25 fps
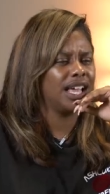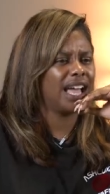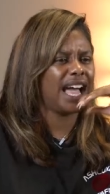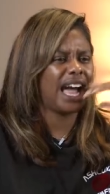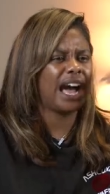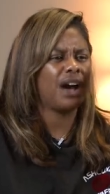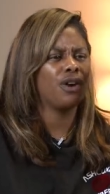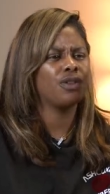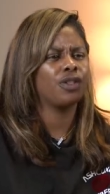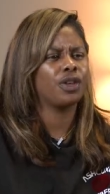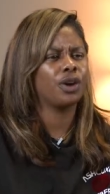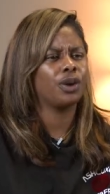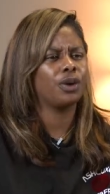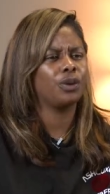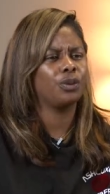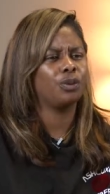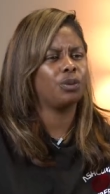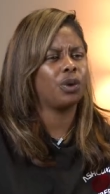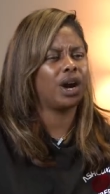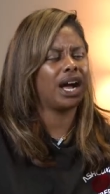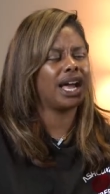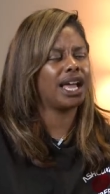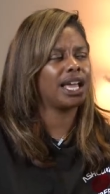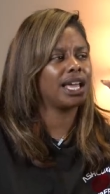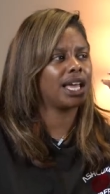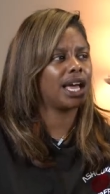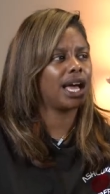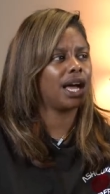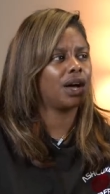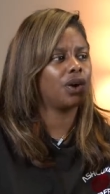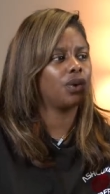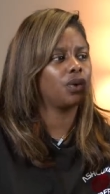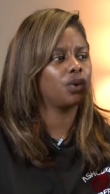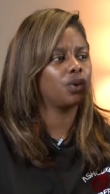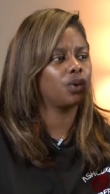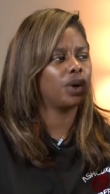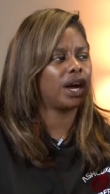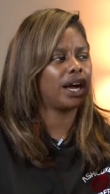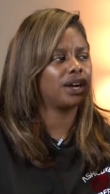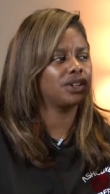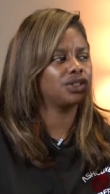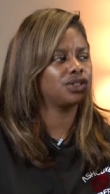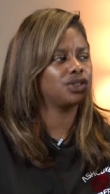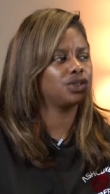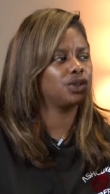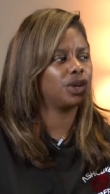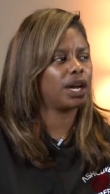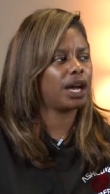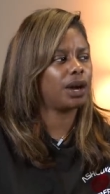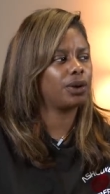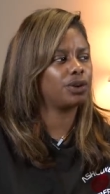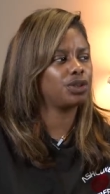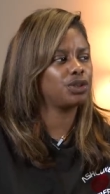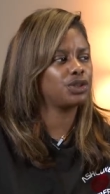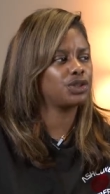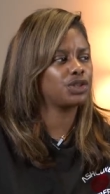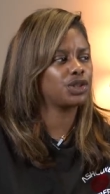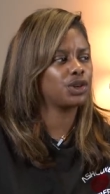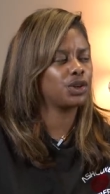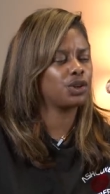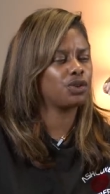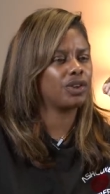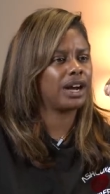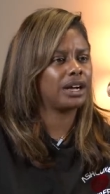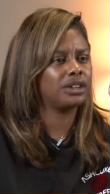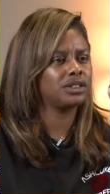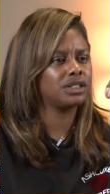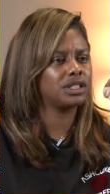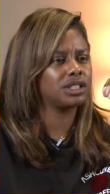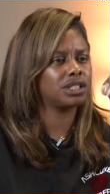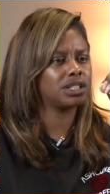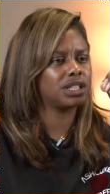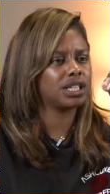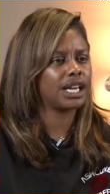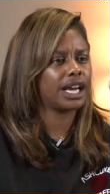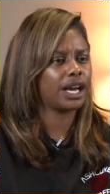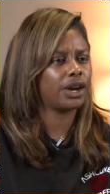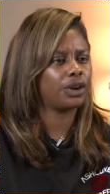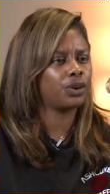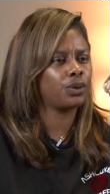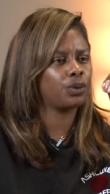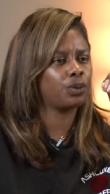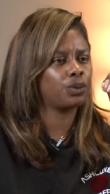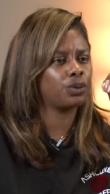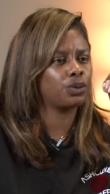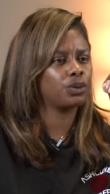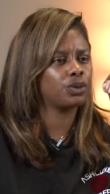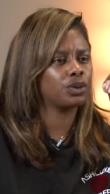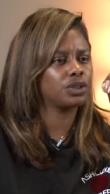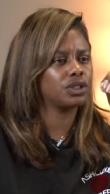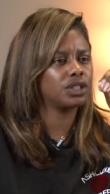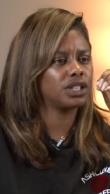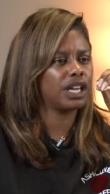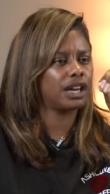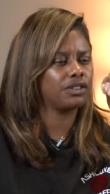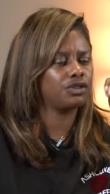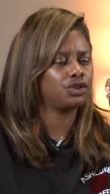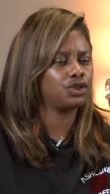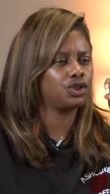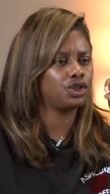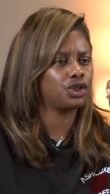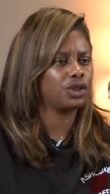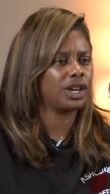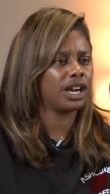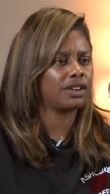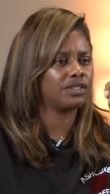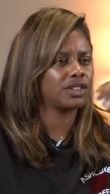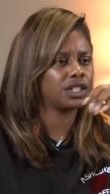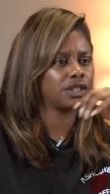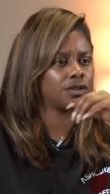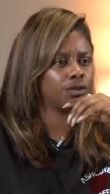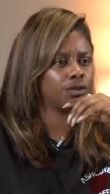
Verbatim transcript: how though? Why? How? How do? How are you so grounded? And how have you, do you have